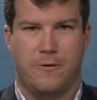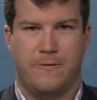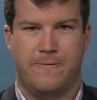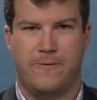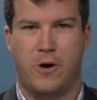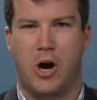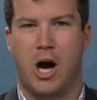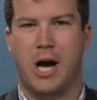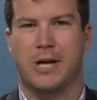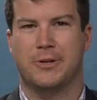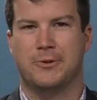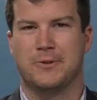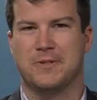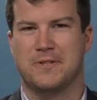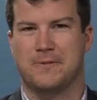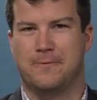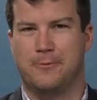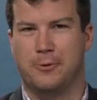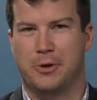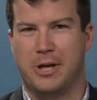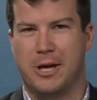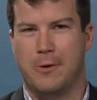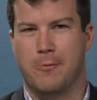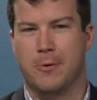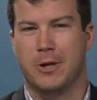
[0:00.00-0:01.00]
Finals
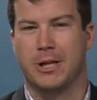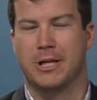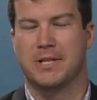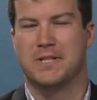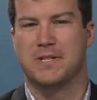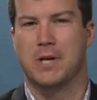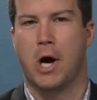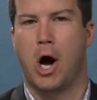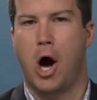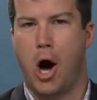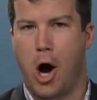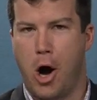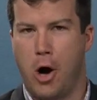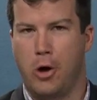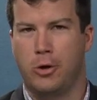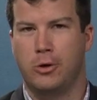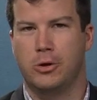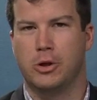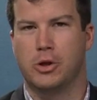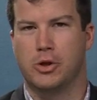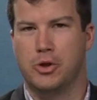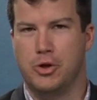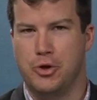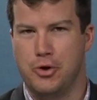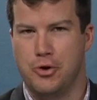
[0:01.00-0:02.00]
footy, well, it's a
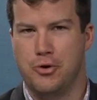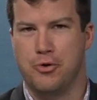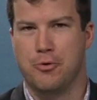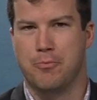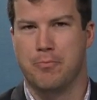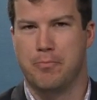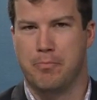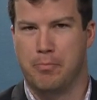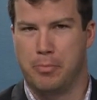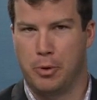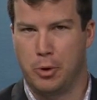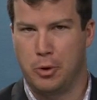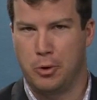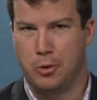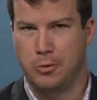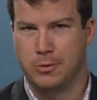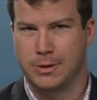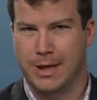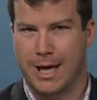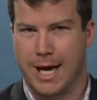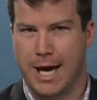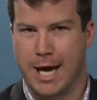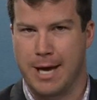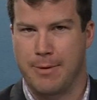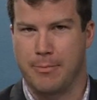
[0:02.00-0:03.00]
whole new ball
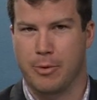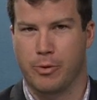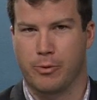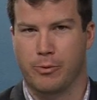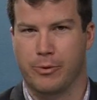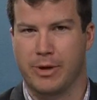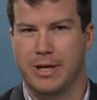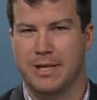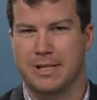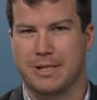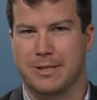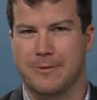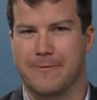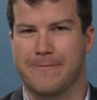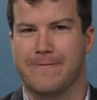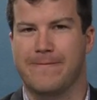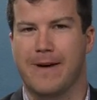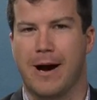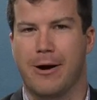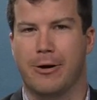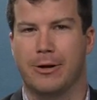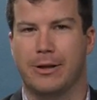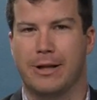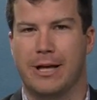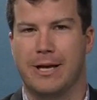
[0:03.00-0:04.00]
game. Recent
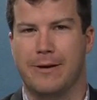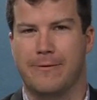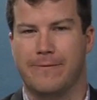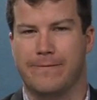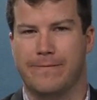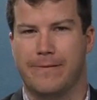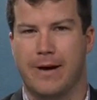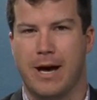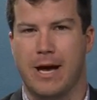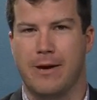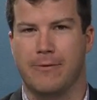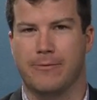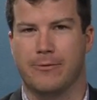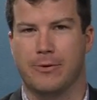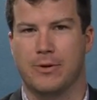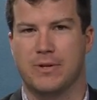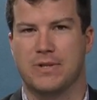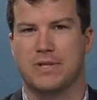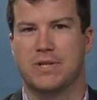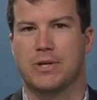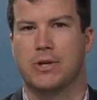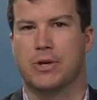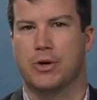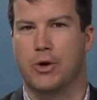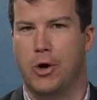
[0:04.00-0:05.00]
Farrer League
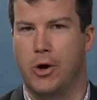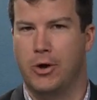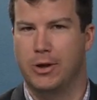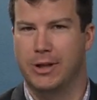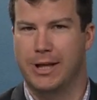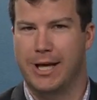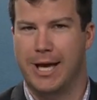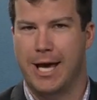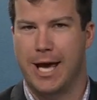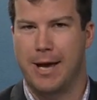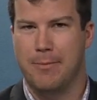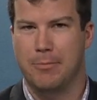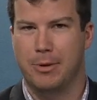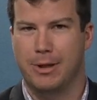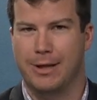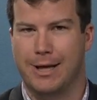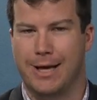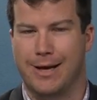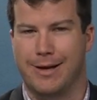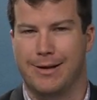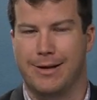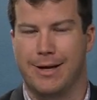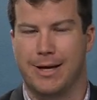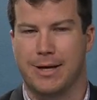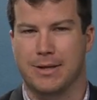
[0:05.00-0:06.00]
favourites Collie
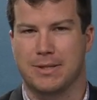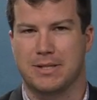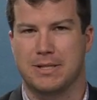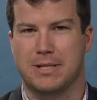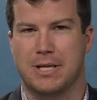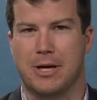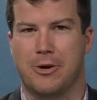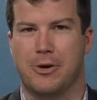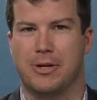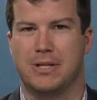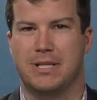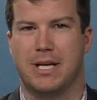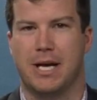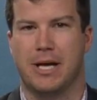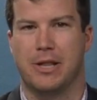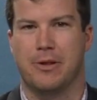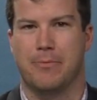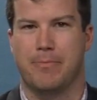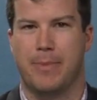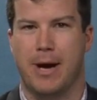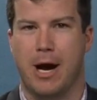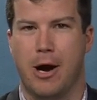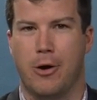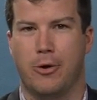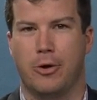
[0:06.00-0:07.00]
Amberley are now staring down the
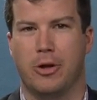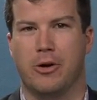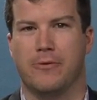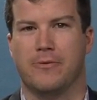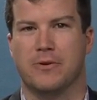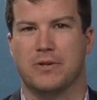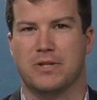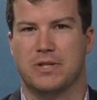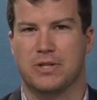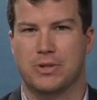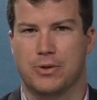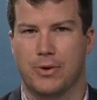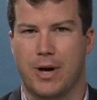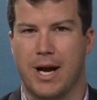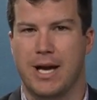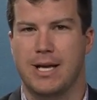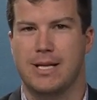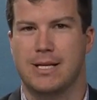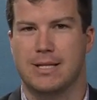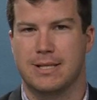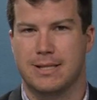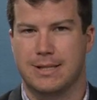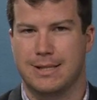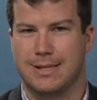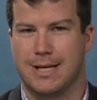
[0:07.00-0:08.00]
barrel of a straight
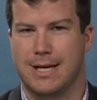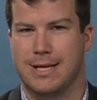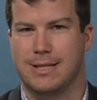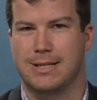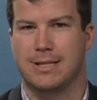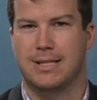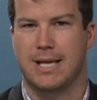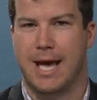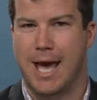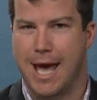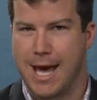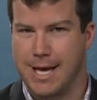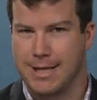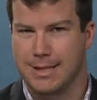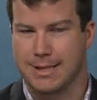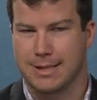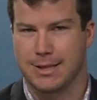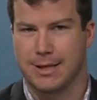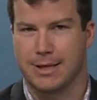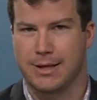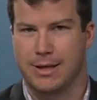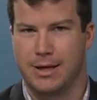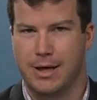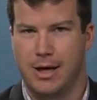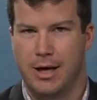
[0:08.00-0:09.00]
sets
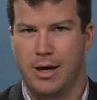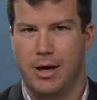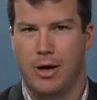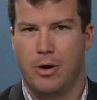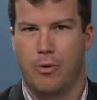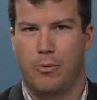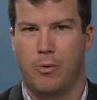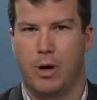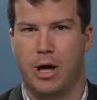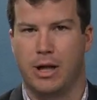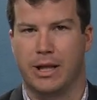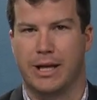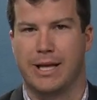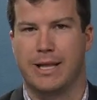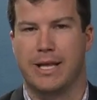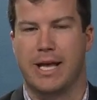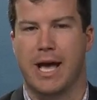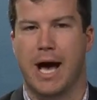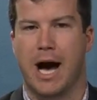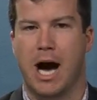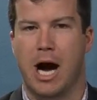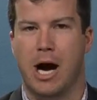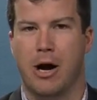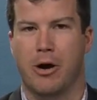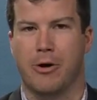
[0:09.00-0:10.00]
exit, while in
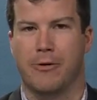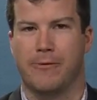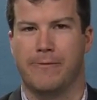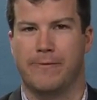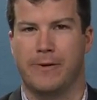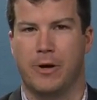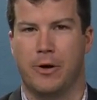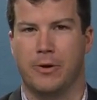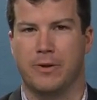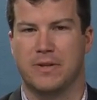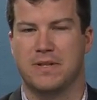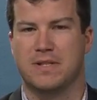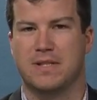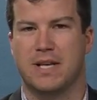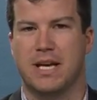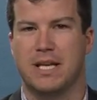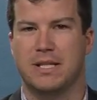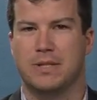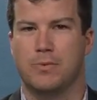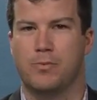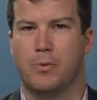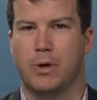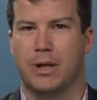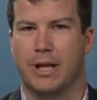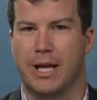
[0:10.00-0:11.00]
the RFL, the
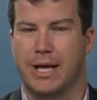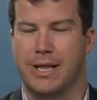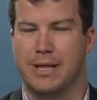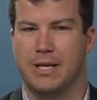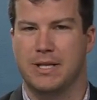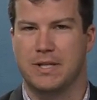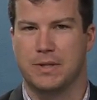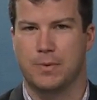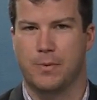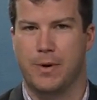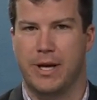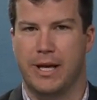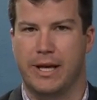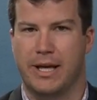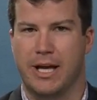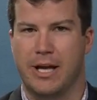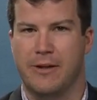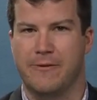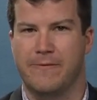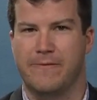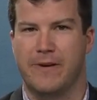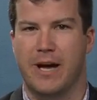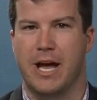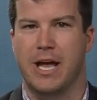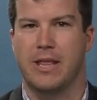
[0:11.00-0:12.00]
season will end this
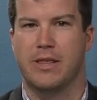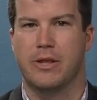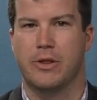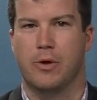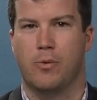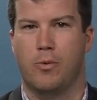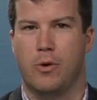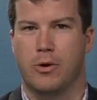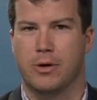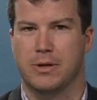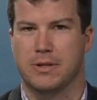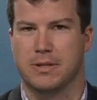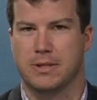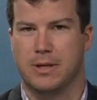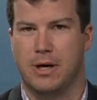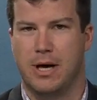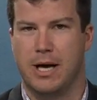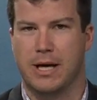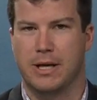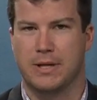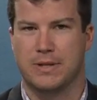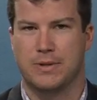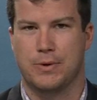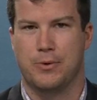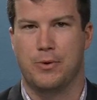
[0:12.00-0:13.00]
weekend for either the Wagga
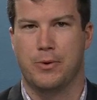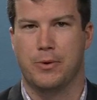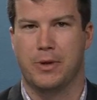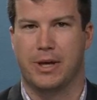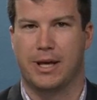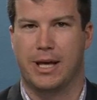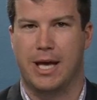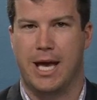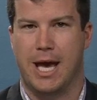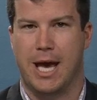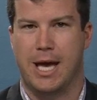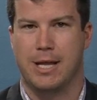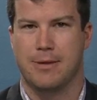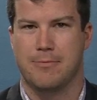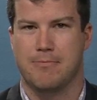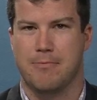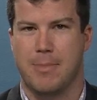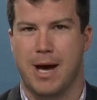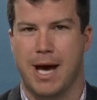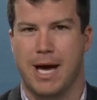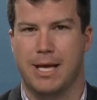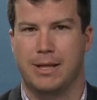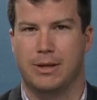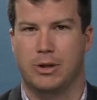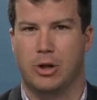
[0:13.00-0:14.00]
Tigers or the
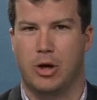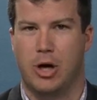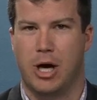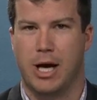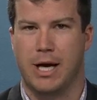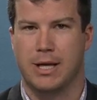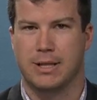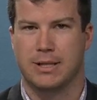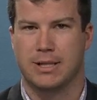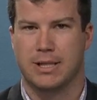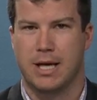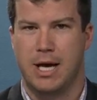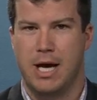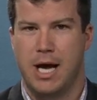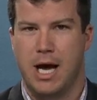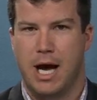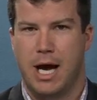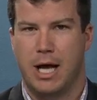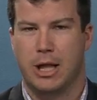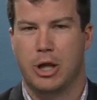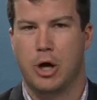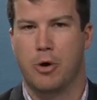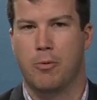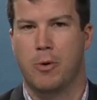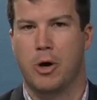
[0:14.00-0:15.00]
Main Lions.
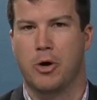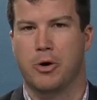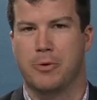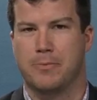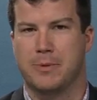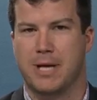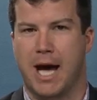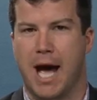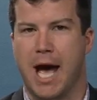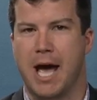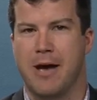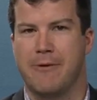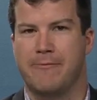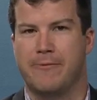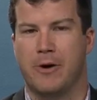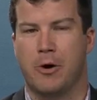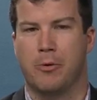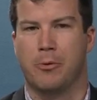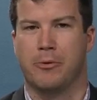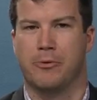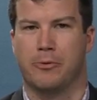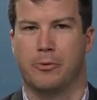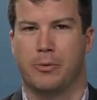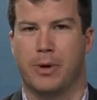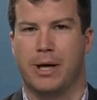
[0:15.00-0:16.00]
Hello, welcome to
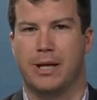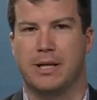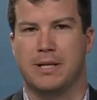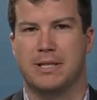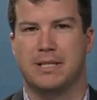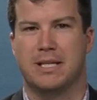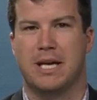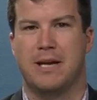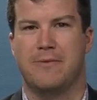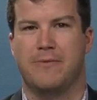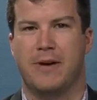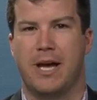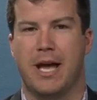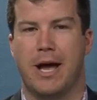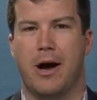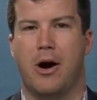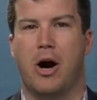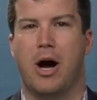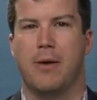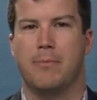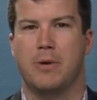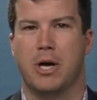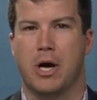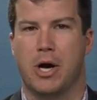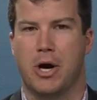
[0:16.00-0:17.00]
Afl Riverina TV.
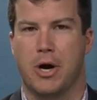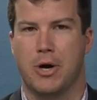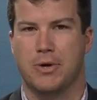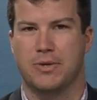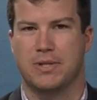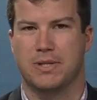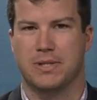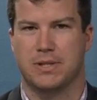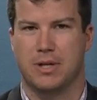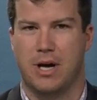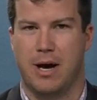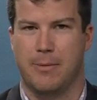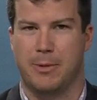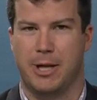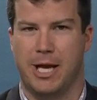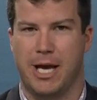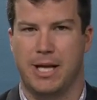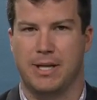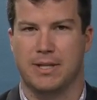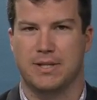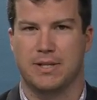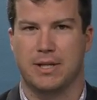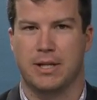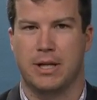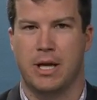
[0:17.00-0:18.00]
I'm your host, Simon
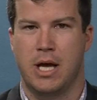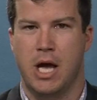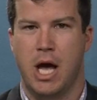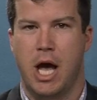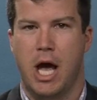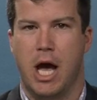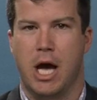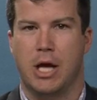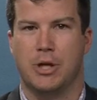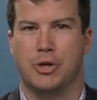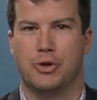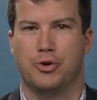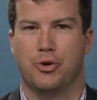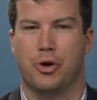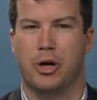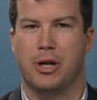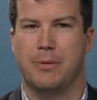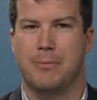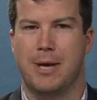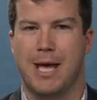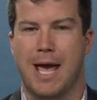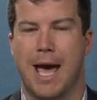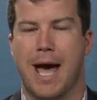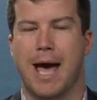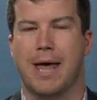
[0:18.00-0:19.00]
Anderson, and joining
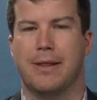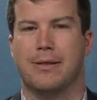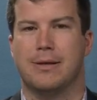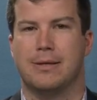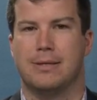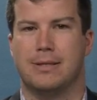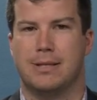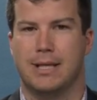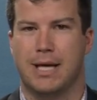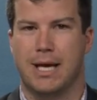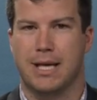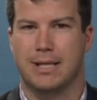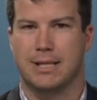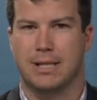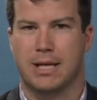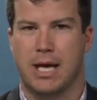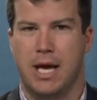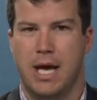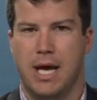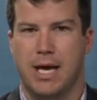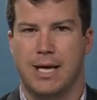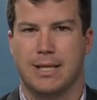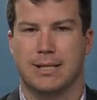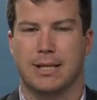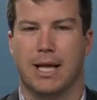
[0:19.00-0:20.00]
me at the desk
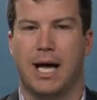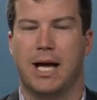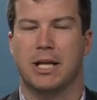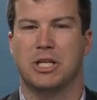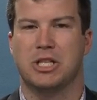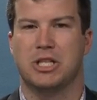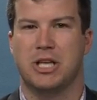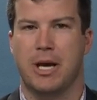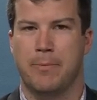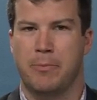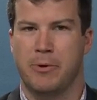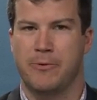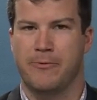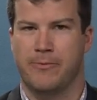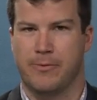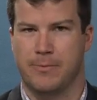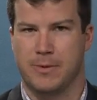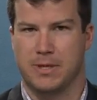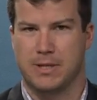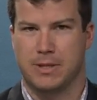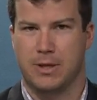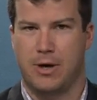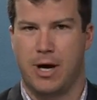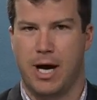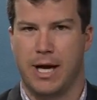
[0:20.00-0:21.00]
is Lahn Shepherd from
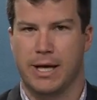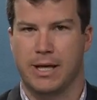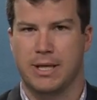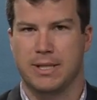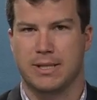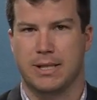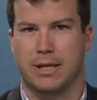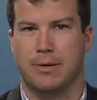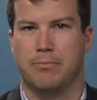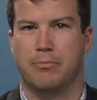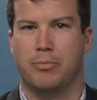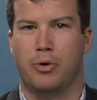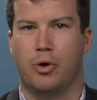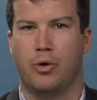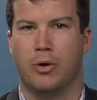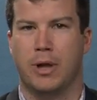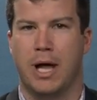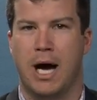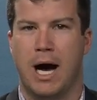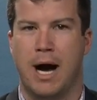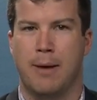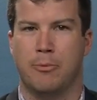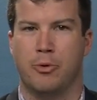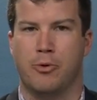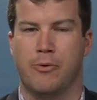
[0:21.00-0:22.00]
the Tigers and Paul
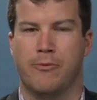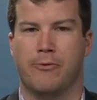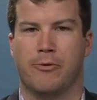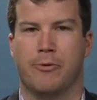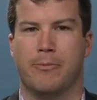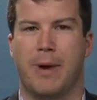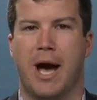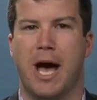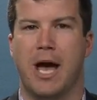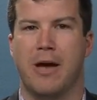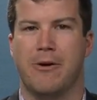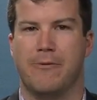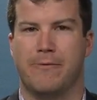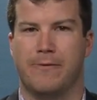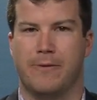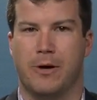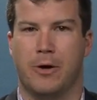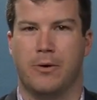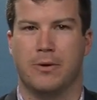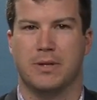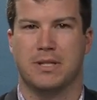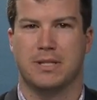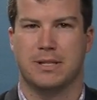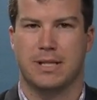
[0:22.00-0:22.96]
Habel from AFL